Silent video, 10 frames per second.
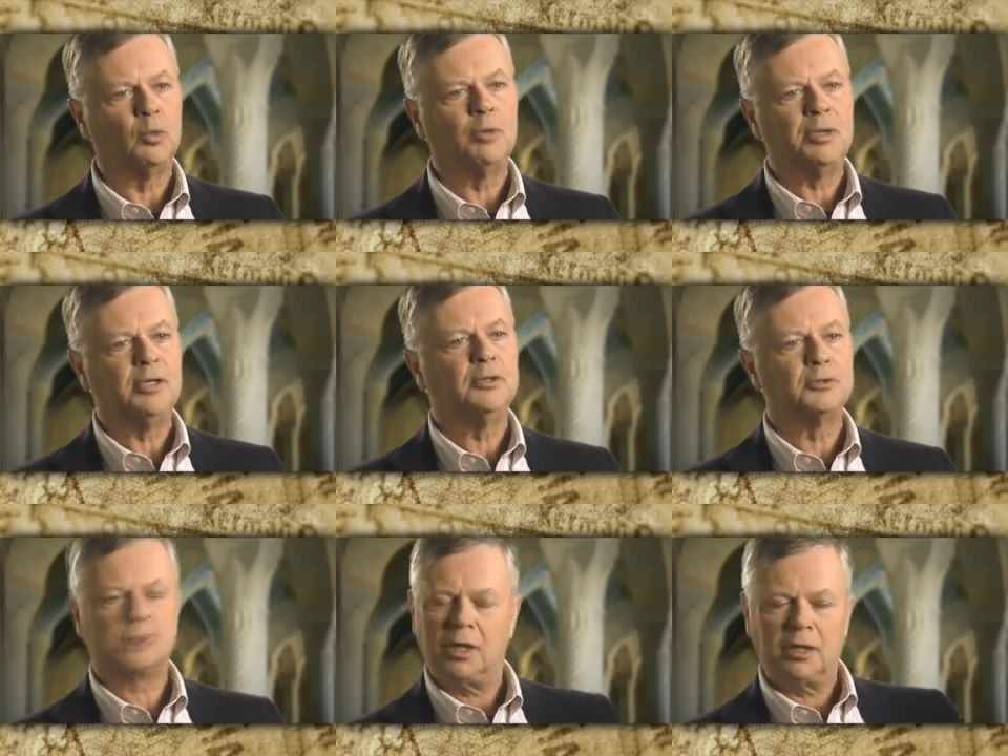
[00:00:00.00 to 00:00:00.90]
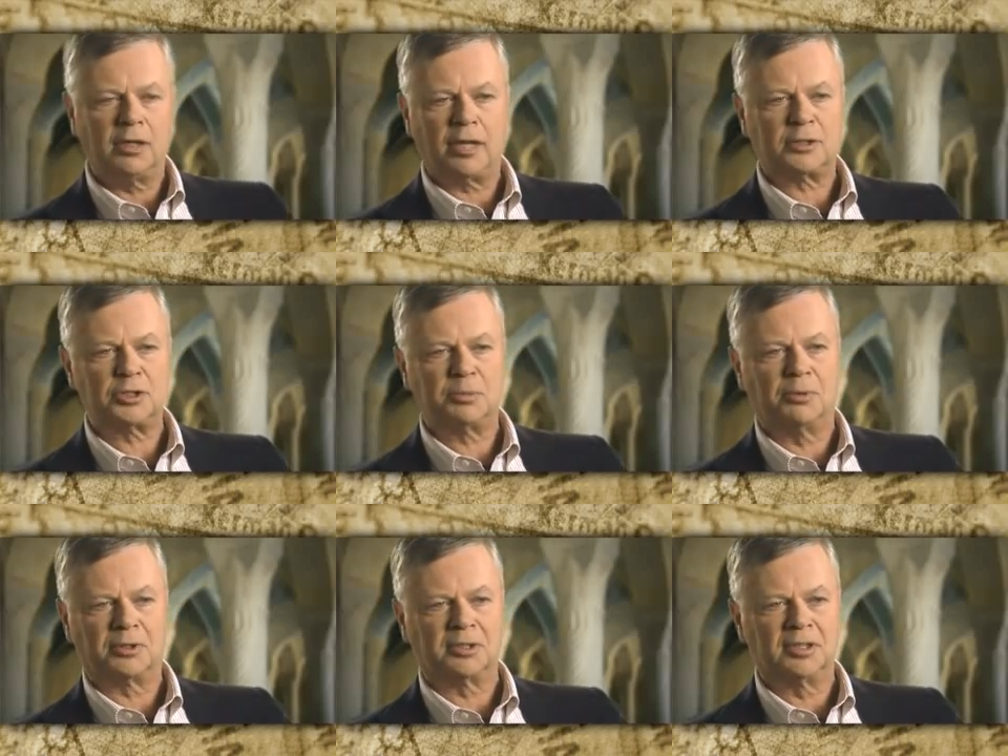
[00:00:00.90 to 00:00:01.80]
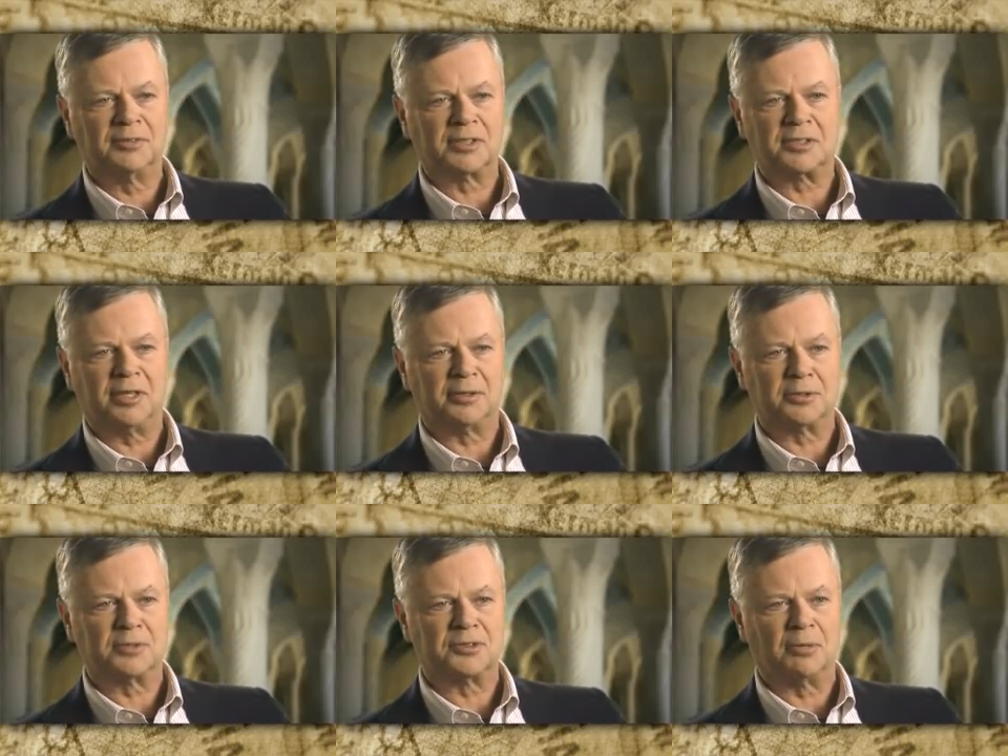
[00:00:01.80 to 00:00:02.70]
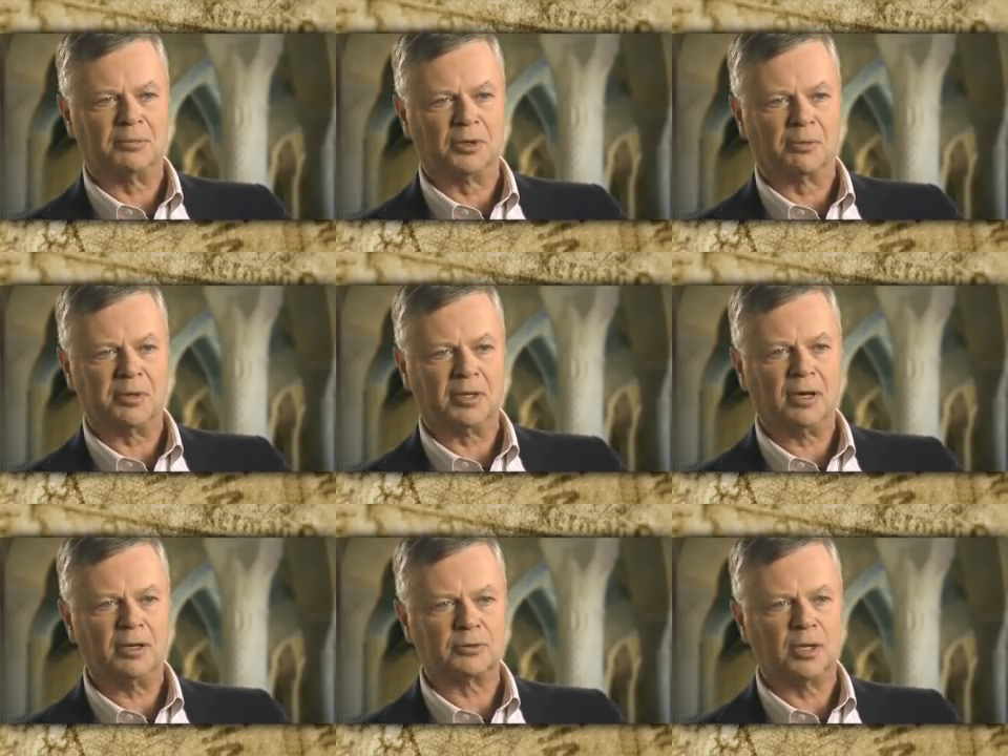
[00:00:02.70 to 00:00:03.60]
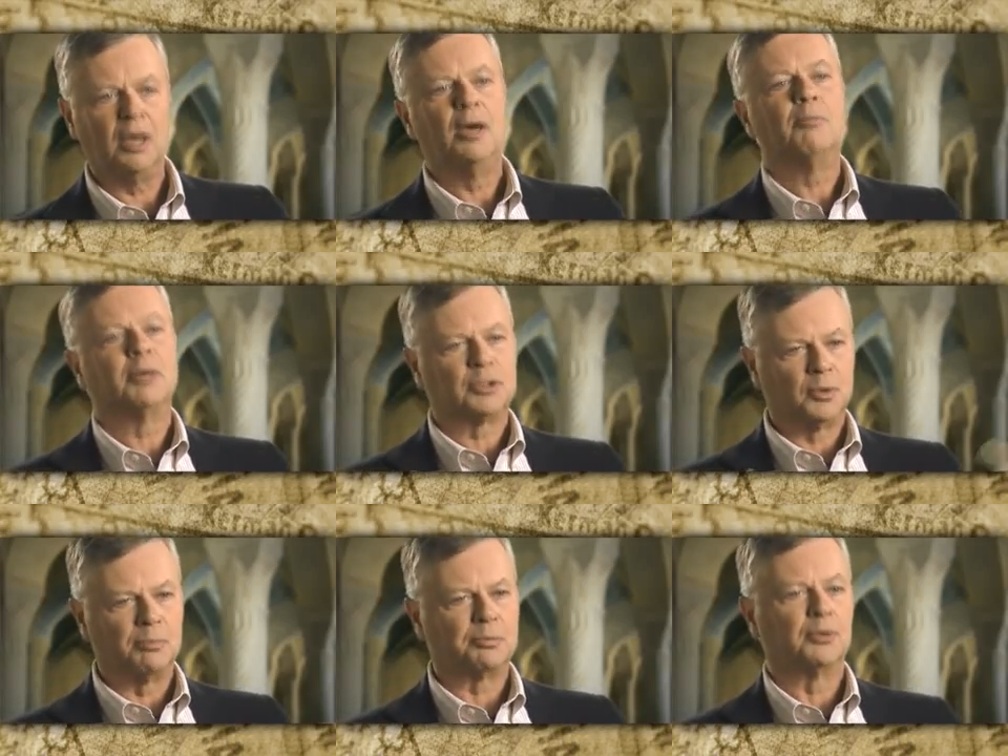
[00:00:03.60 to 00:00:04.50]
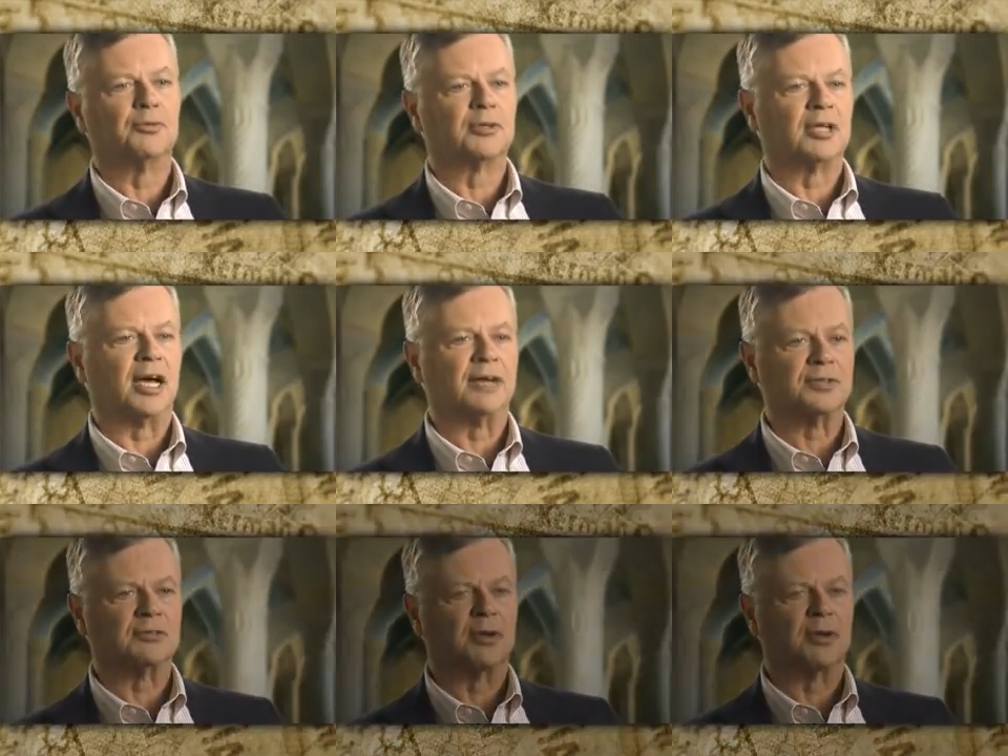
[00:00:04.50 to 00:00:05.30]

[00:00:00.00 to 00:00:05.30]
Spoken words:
would be used not to support the living standards of some European country, but to improve the lives of